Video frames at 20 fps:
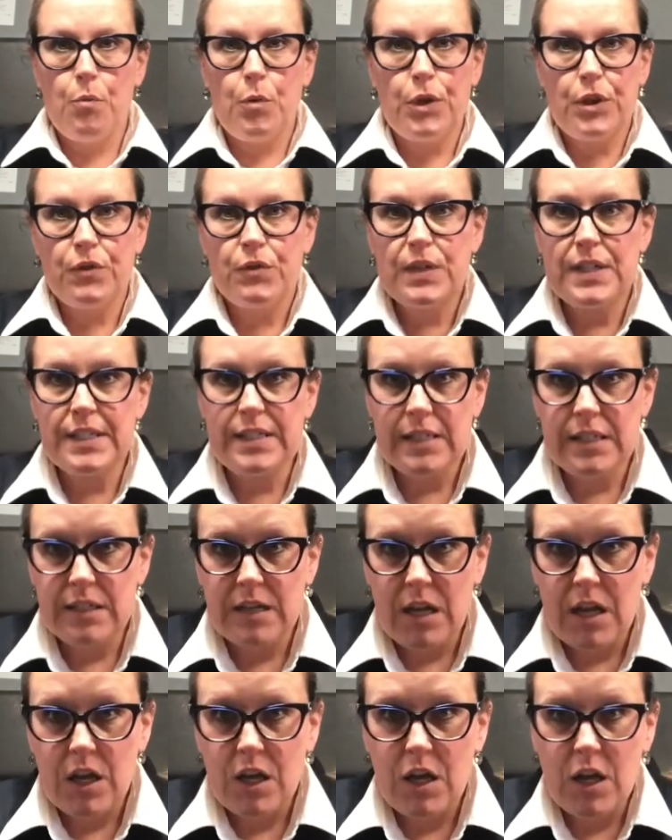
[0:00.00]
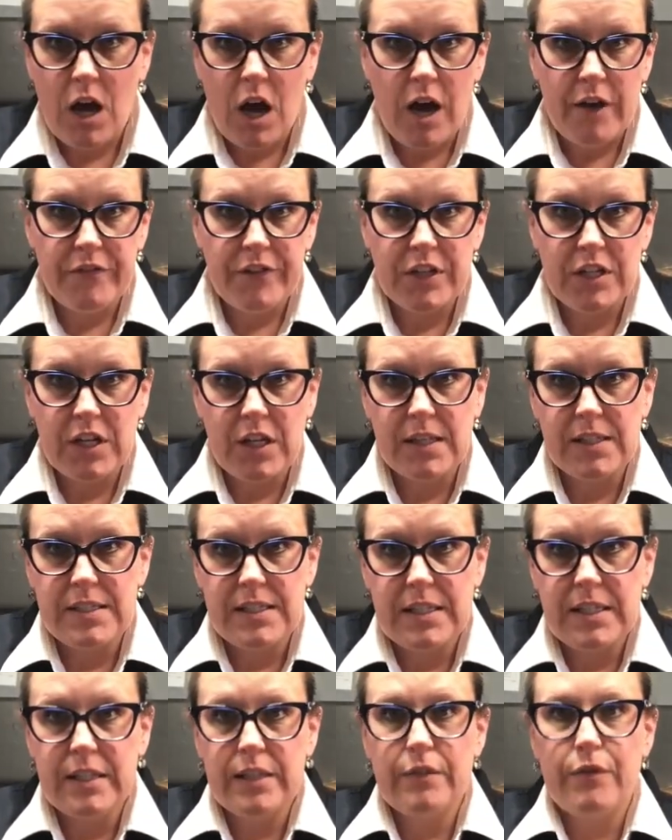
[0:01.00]
with the recent
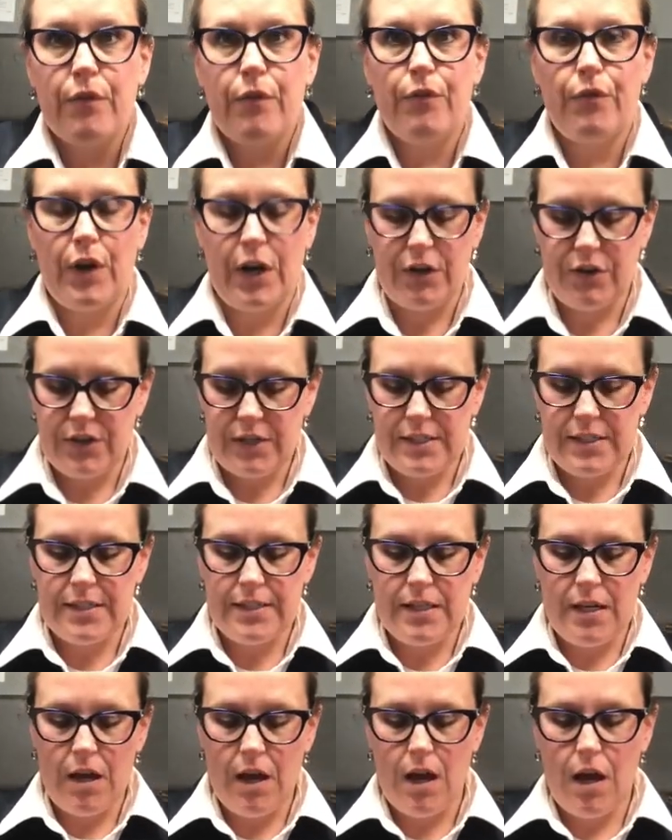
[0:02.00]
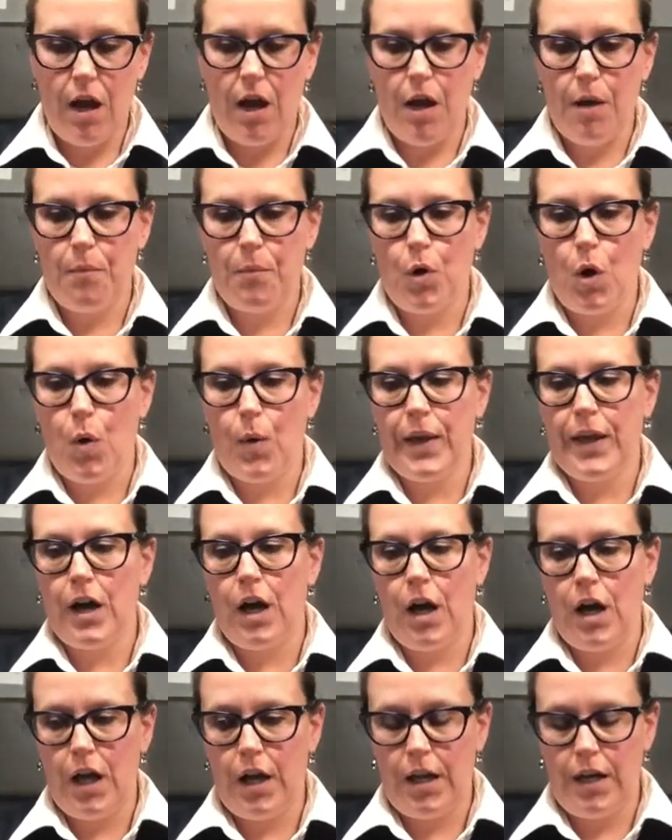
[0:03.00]
COVID-19 virus going
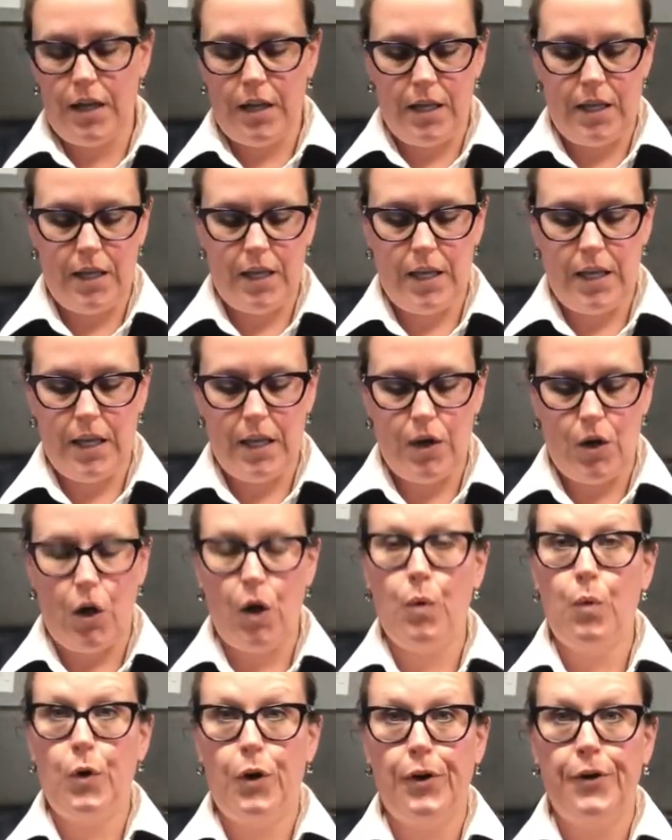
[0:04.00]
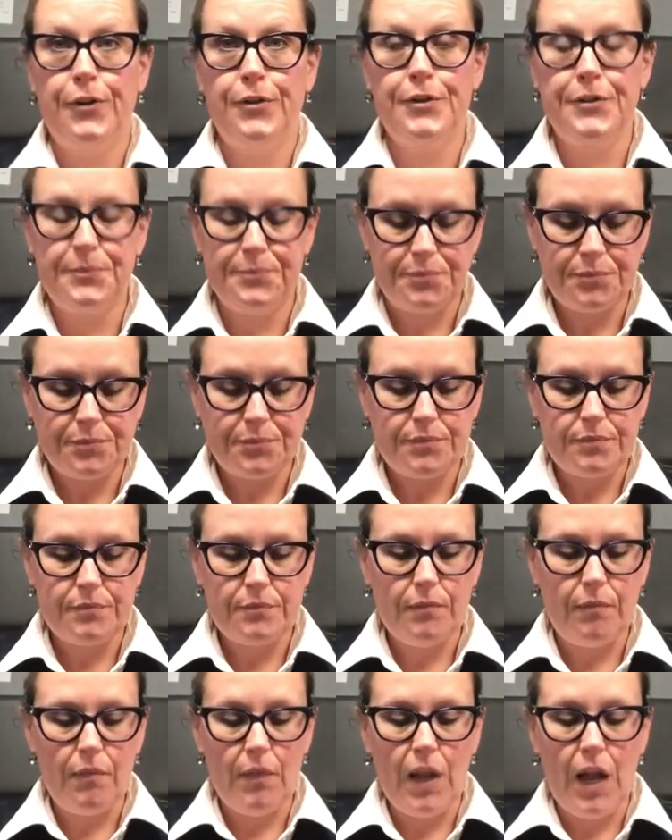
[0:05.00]
on in our world,
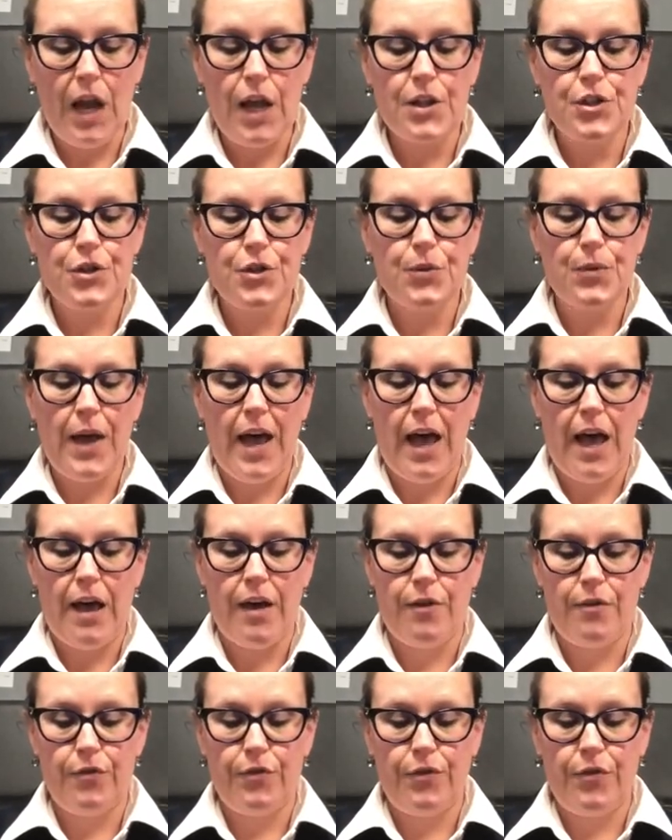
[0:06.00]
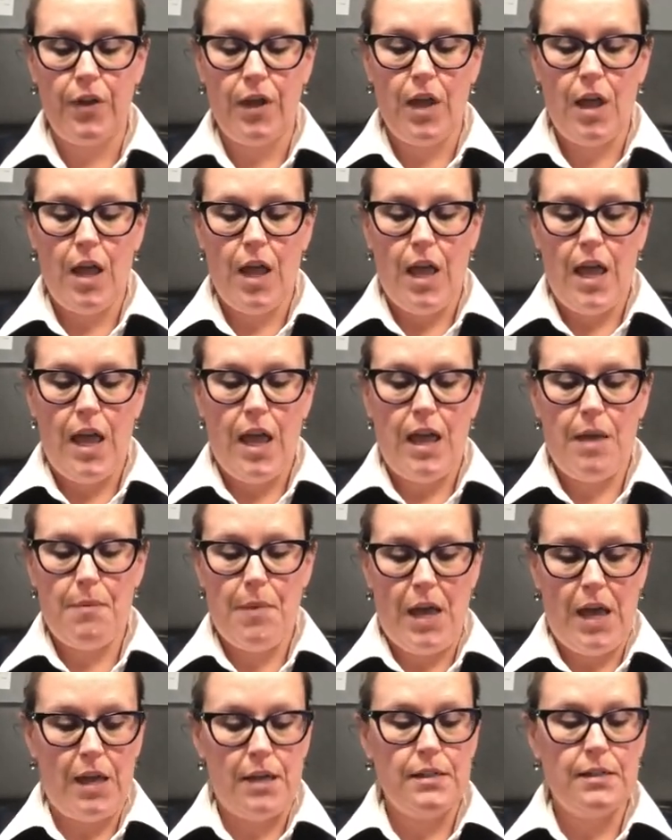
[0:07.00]
I do have a
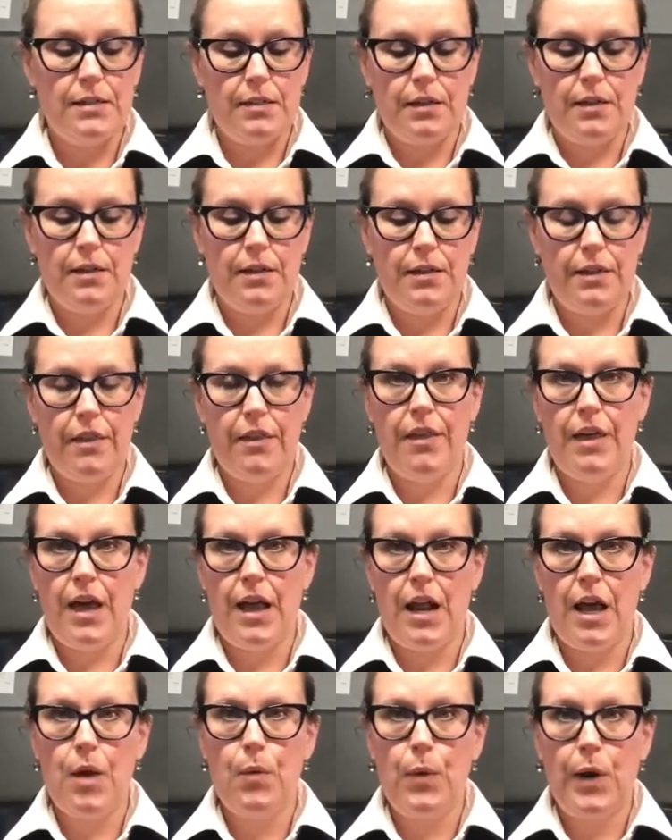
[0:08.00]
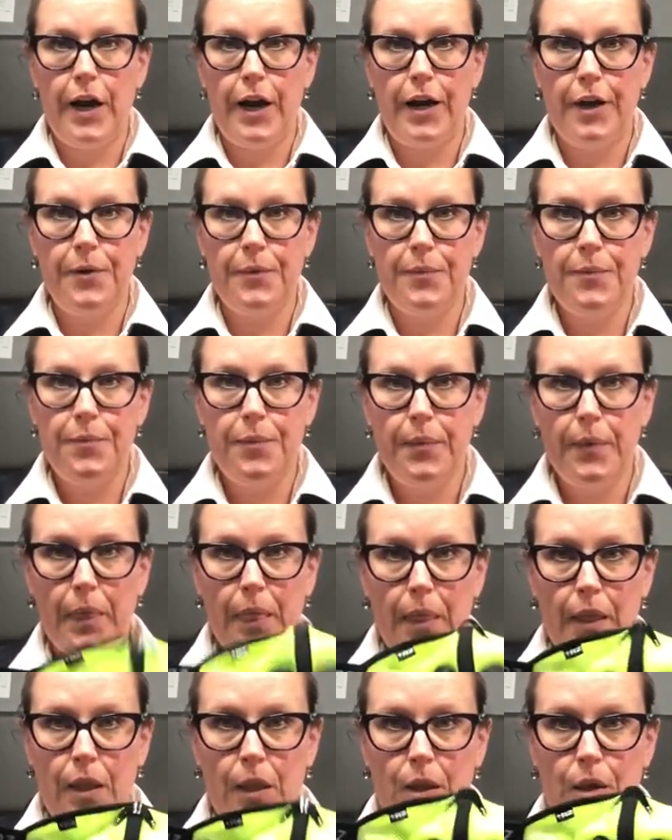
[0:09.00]
mask that I wear
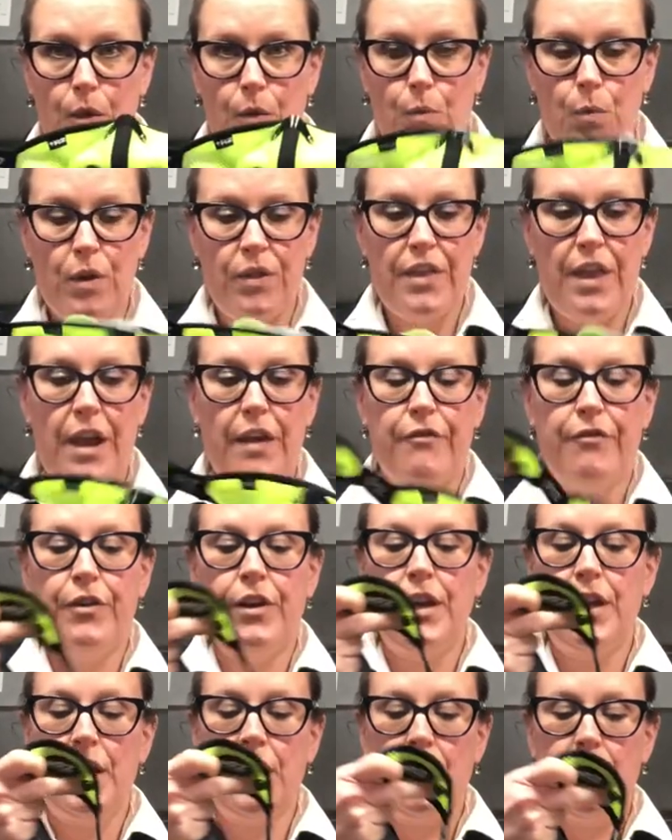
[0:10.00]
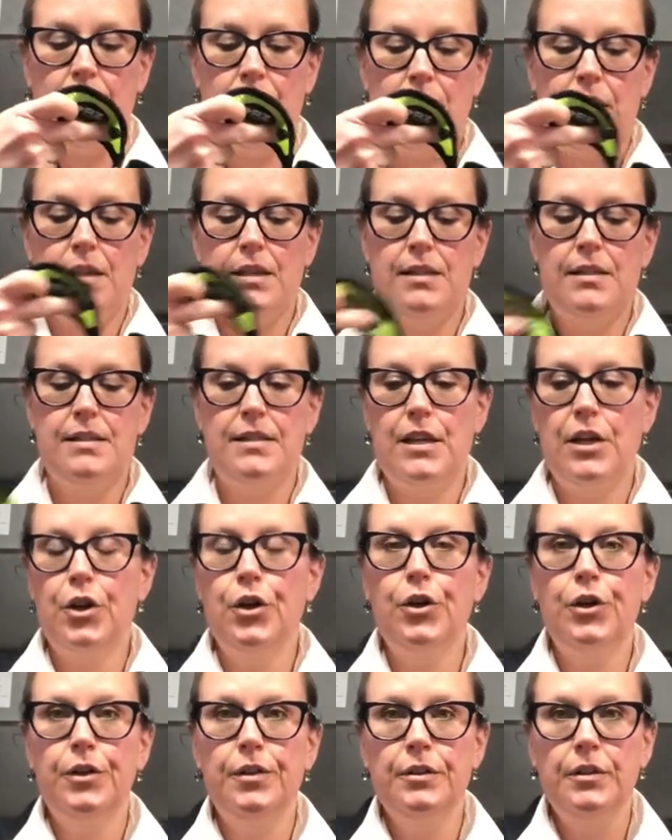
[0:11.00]
with every
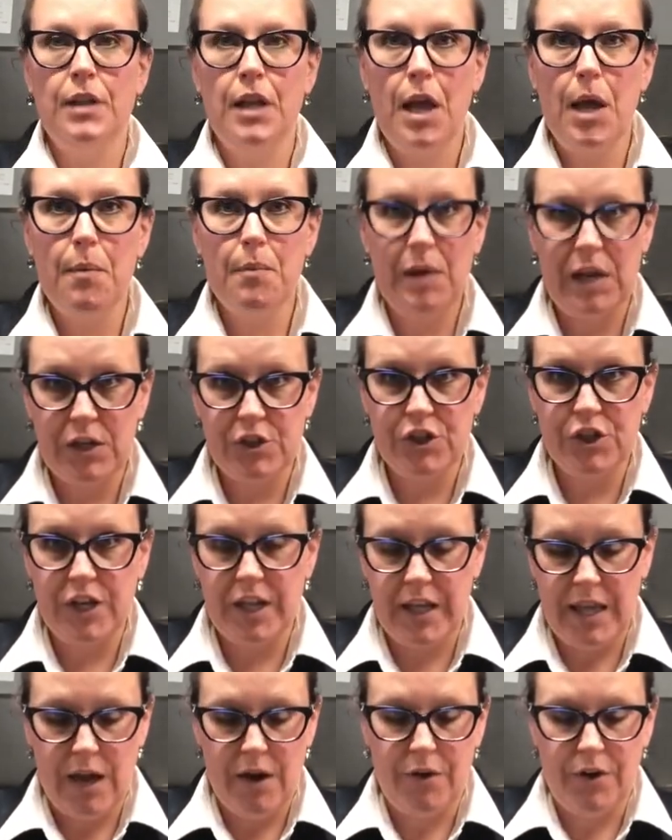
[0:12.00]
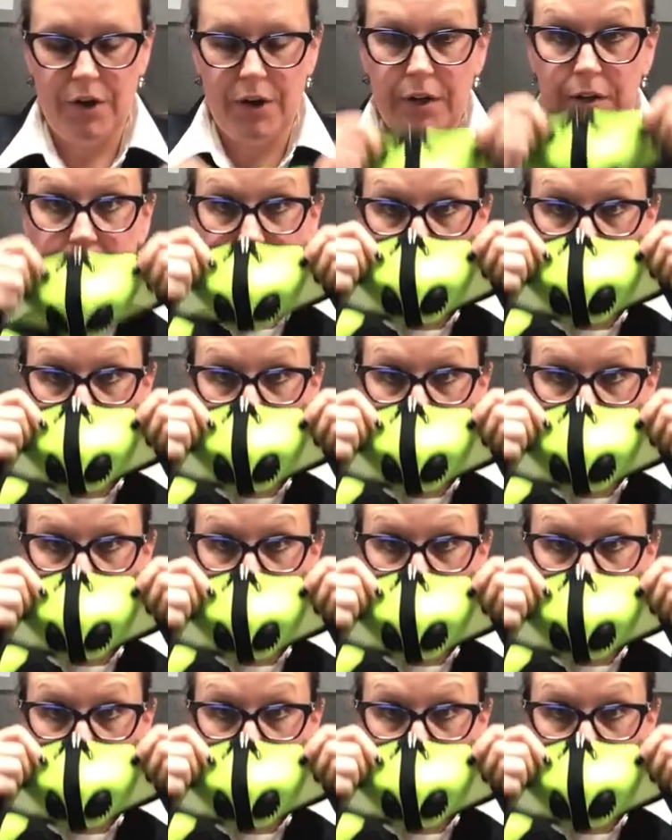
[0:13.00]
single patient encounter.